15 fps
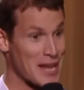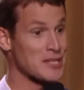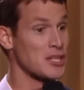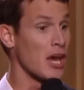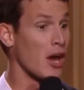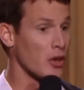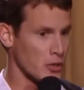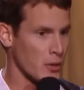I
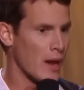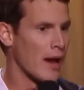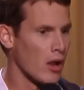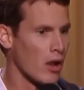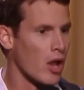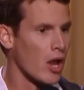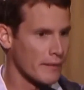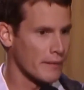tell you how
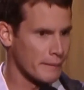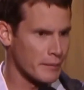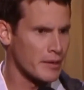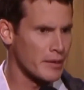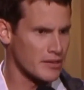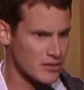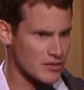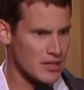long I'm
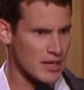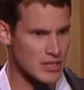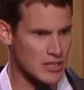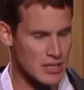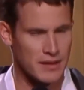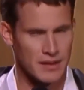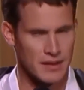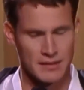been on
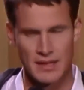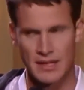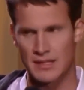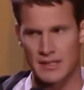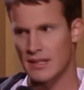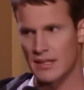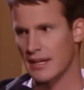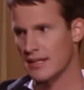stage. I think
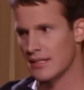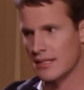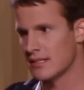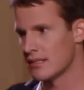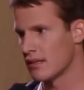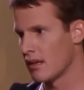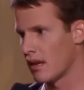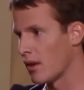that's
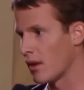nice.